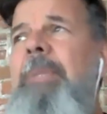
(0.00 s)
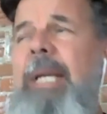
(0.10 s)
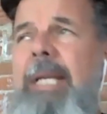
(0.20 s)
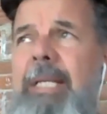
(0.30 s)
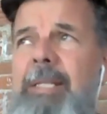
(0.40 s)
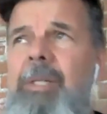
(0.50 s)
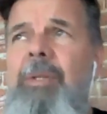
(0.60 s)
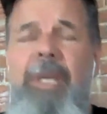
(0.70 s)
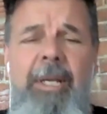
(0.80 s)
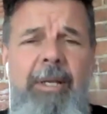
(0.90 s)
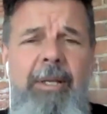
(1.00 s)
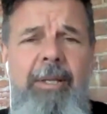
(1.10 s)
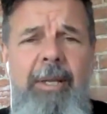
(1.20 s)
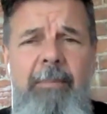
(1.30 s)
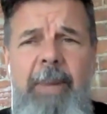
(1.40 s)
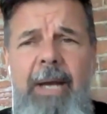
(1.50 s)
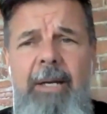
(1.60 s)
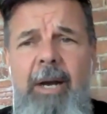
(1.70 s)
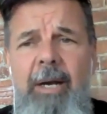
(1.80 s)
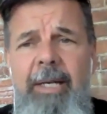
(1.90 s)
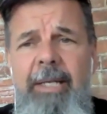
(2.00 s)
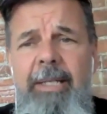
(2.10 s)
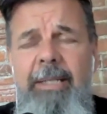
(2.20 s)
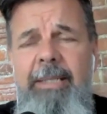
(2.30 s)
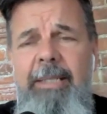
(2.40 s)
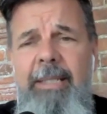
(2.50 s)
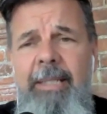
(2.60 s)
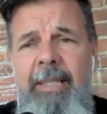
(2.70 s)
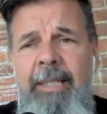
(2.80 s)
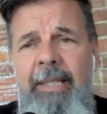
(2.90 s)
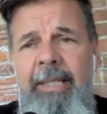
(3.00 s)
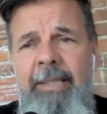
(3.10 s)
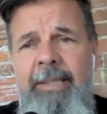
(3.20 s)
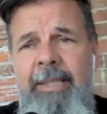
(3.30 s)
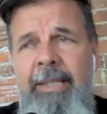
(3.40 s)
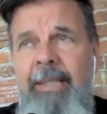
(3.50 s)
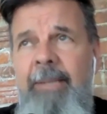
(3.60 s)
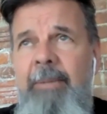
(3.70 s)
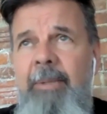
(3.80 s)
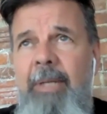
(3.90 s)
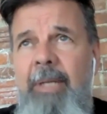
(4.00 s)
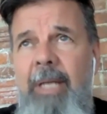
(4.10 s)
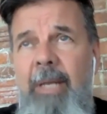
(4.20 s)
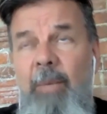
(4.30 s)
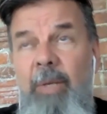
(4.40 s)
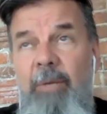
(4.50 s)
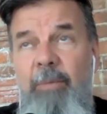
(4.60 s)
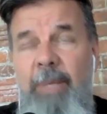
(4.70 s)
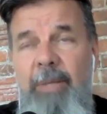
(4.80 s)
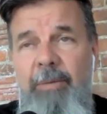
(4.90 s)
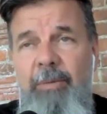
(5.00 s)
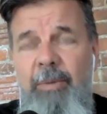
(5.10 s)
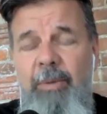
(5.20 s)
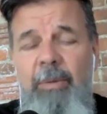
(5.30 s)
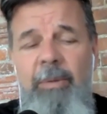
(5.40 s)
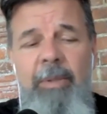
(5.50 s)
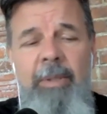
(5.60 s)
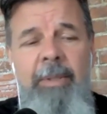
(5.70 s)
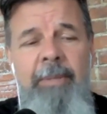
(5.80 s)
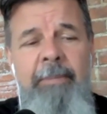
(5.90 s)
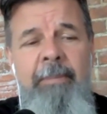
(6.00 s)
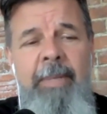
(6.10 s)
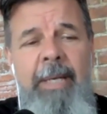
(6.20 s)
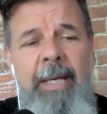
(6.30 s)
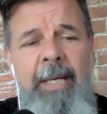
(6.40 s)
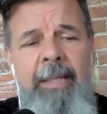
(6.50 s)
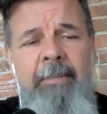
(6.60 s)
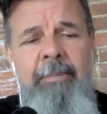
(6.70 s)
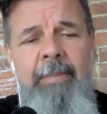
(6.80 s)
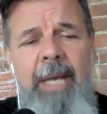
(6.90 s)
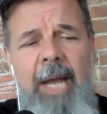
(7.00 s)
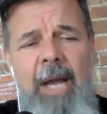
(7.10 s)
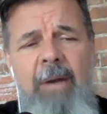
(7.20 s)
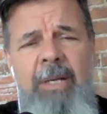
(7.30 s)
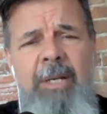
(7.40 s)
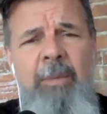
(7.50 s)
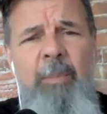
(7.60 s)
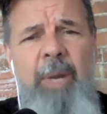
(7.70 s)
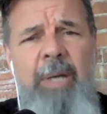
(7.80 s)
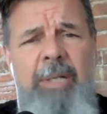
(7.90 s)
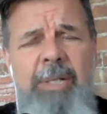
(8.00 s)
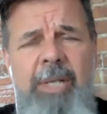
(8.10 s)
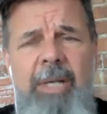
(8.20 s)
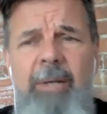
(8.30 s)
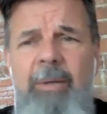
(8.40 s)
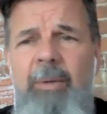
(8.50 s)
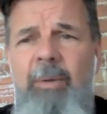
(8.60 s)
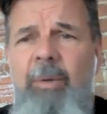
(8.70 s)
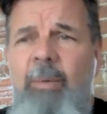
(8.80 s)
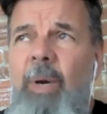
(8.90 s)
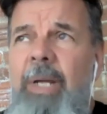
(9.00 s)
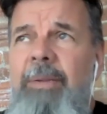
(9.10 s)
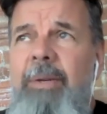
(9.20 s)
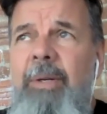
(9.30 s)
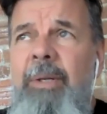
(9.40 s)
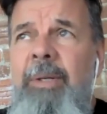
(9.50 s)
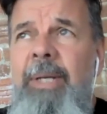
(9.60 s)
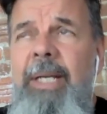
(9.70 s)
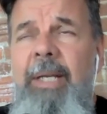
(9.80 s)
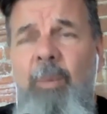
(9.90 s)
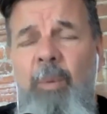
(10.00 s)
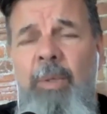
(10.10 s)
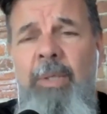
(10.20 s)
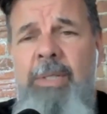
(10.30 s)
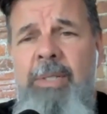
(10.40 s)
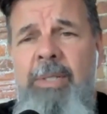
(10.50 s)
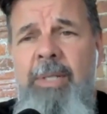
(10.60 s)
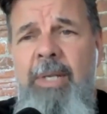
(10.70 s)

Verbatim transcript: like as you think, think back on it and, uh, and what you've been through, um, how do you parse out whether it was